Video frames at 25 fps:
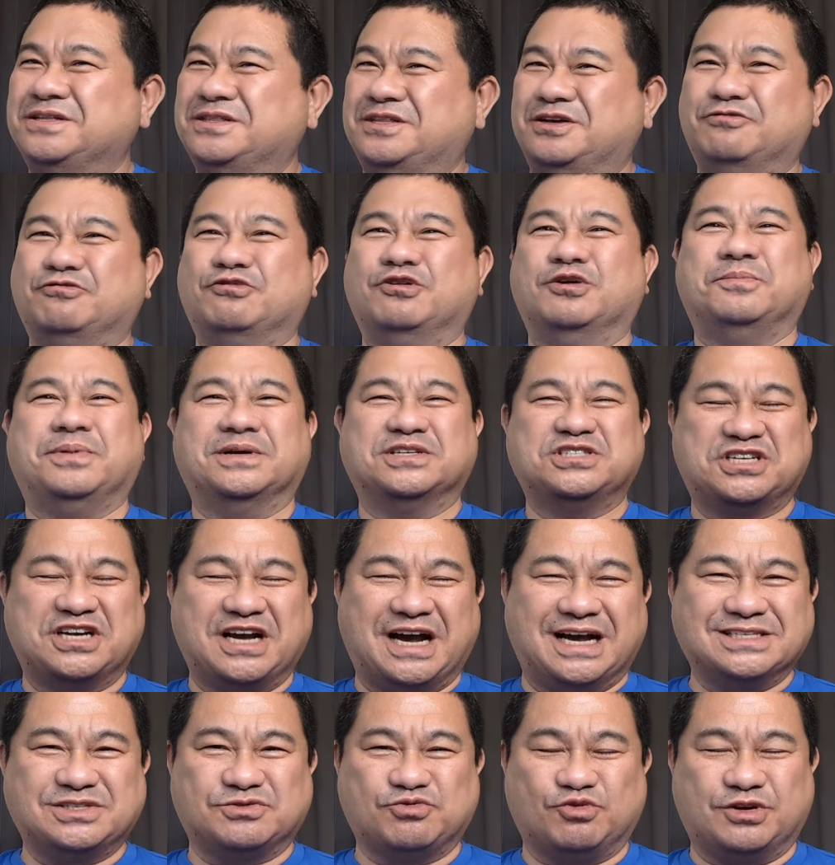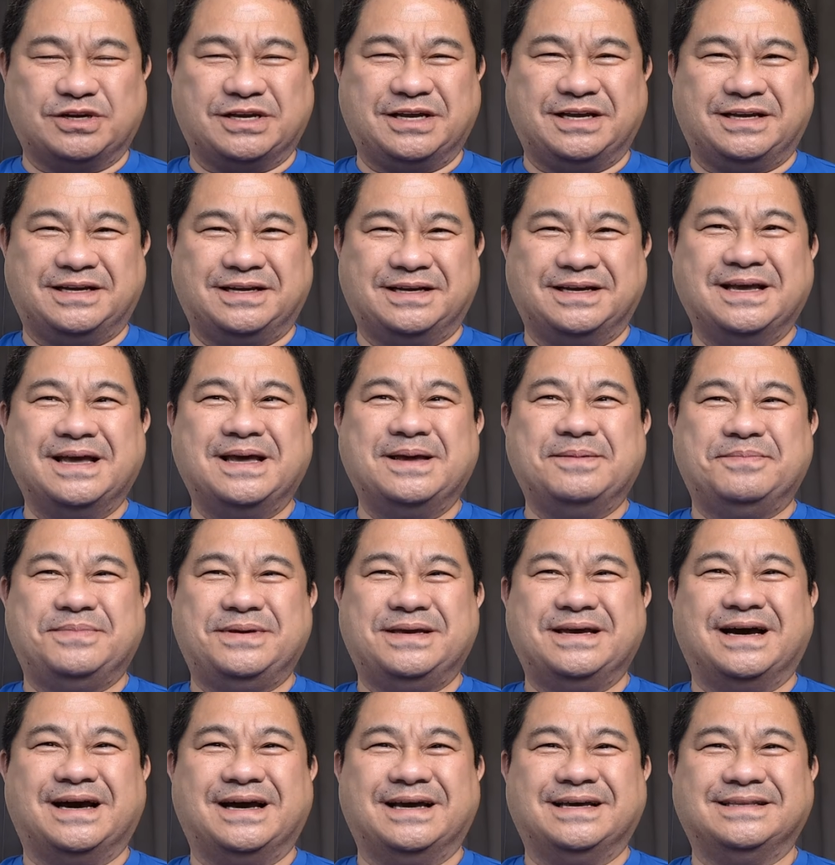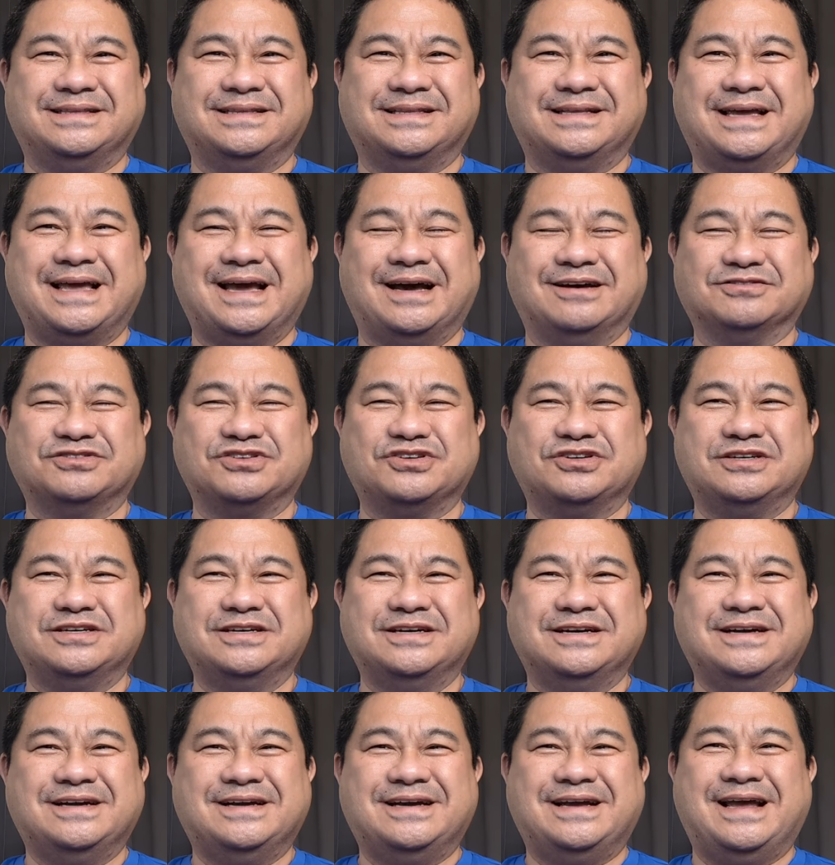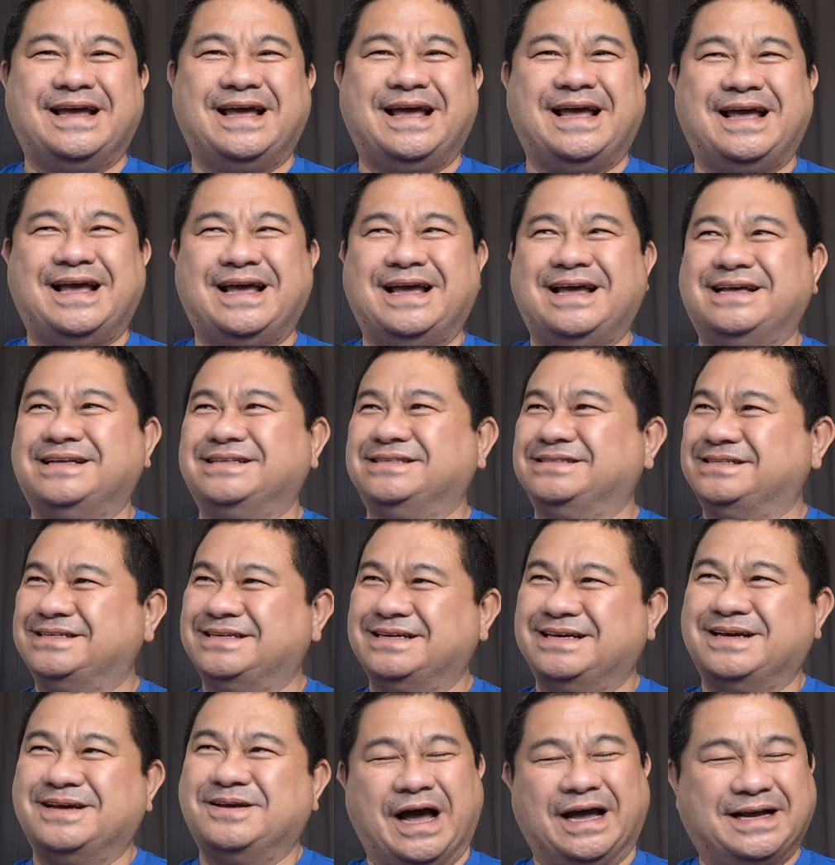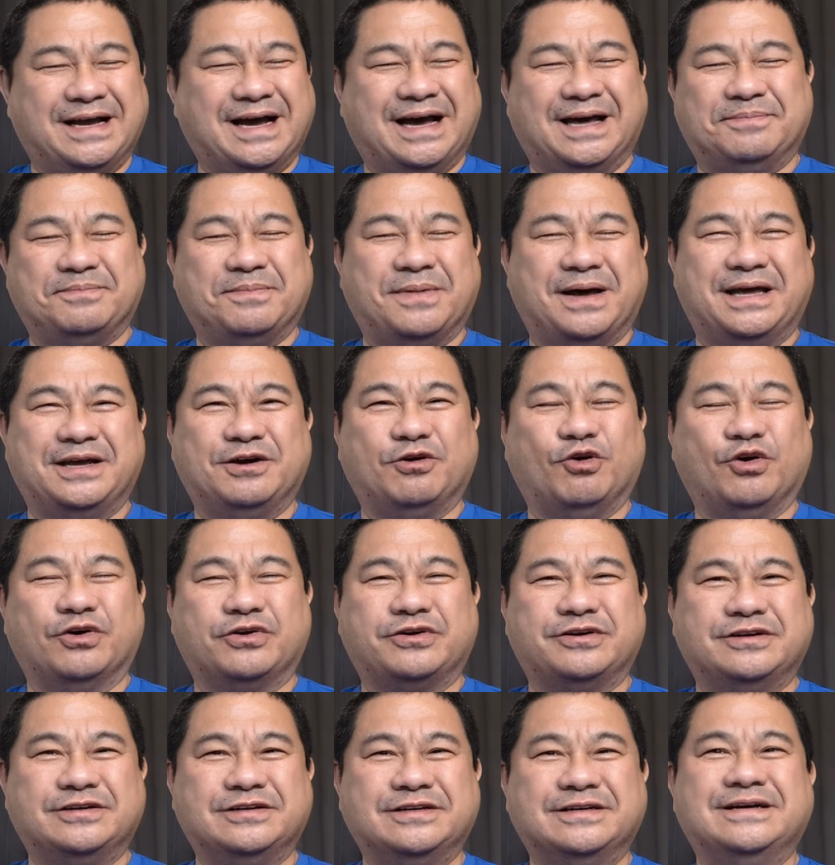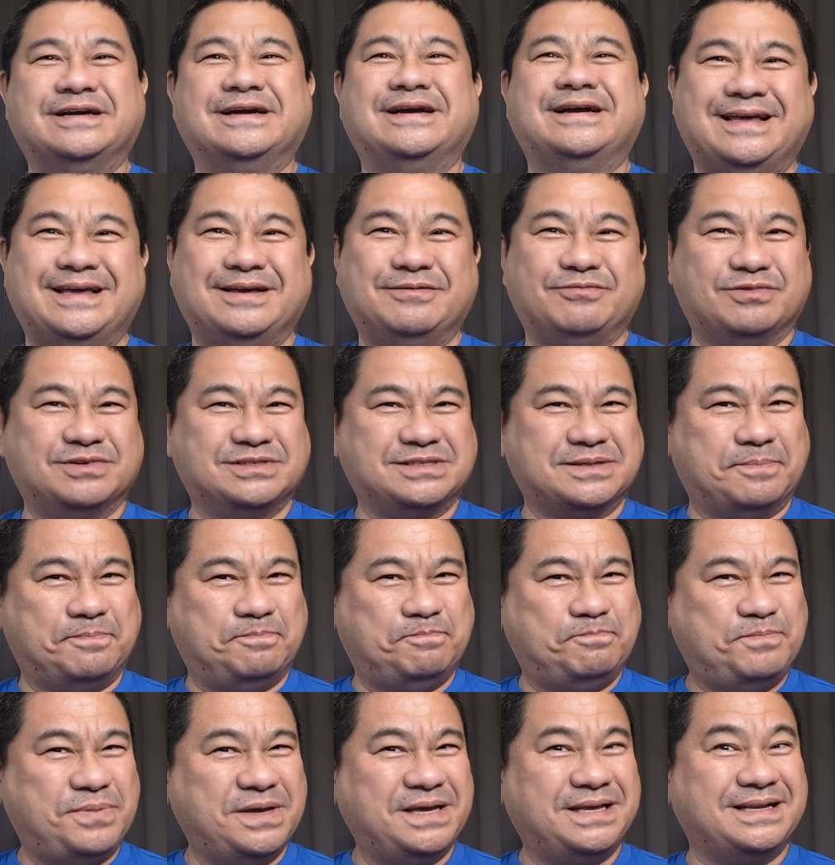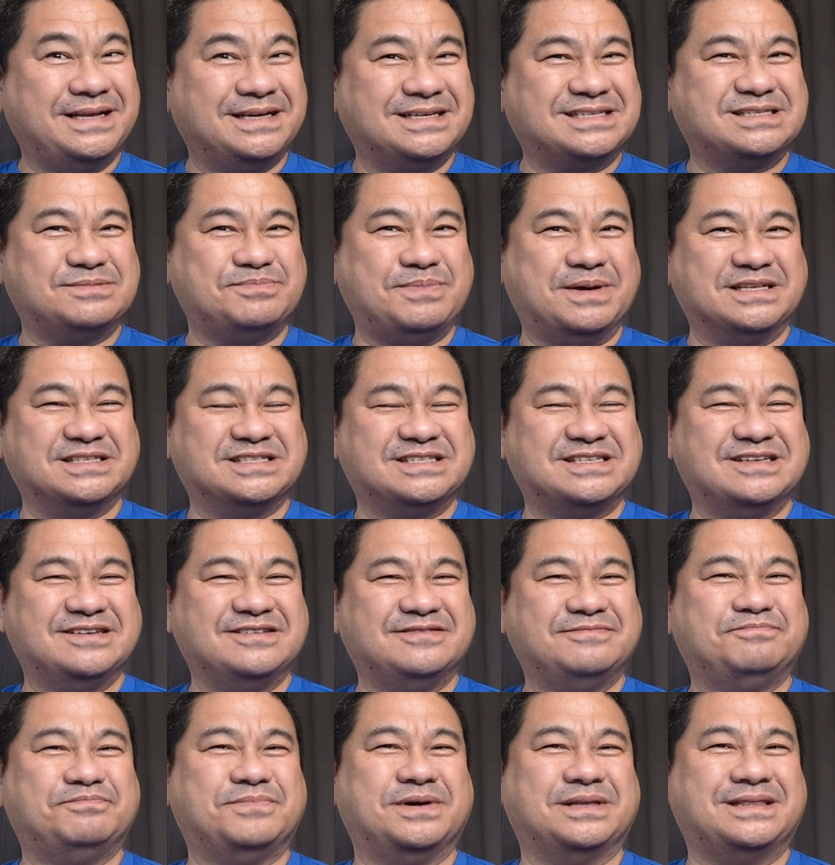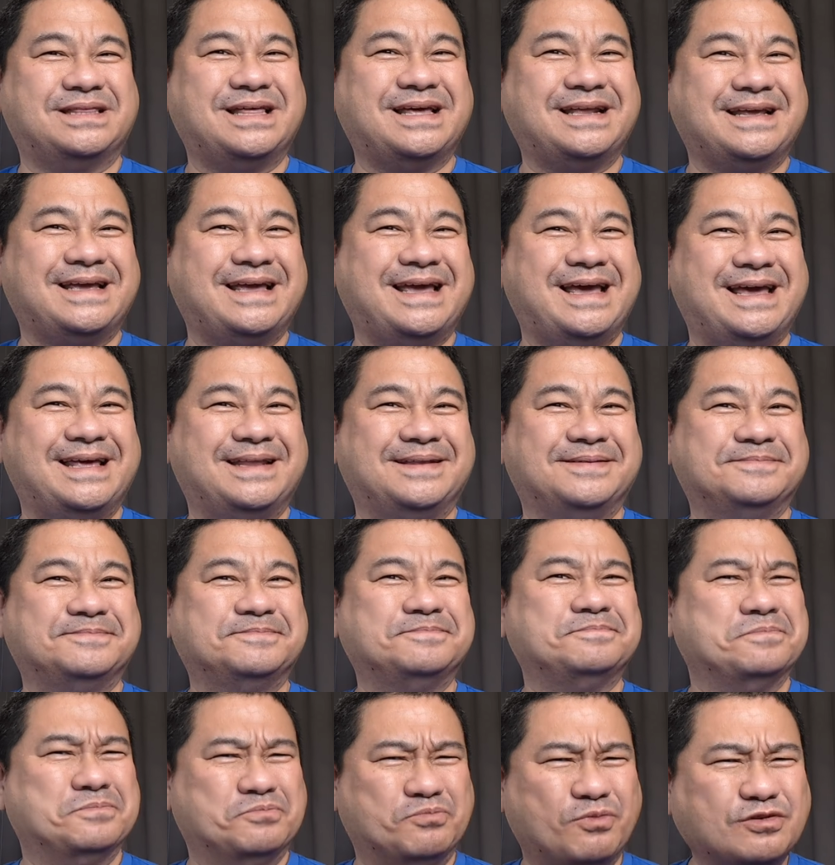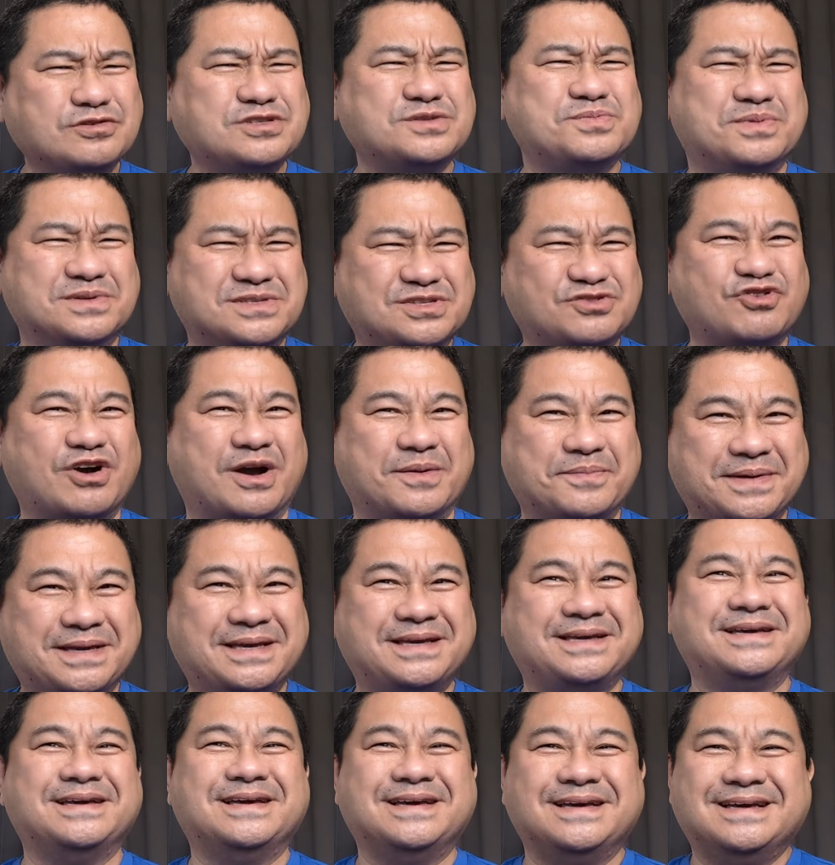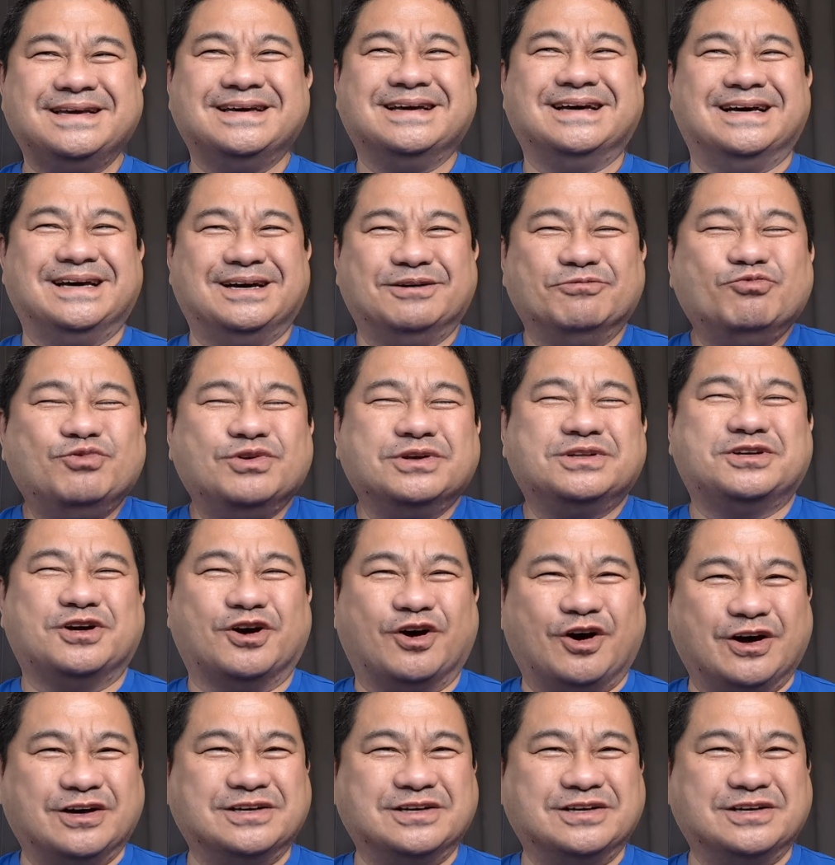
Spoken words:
There were a bunch of guys working behind the counter and I got my order. It was a bit expensive, but then again, most pastrami would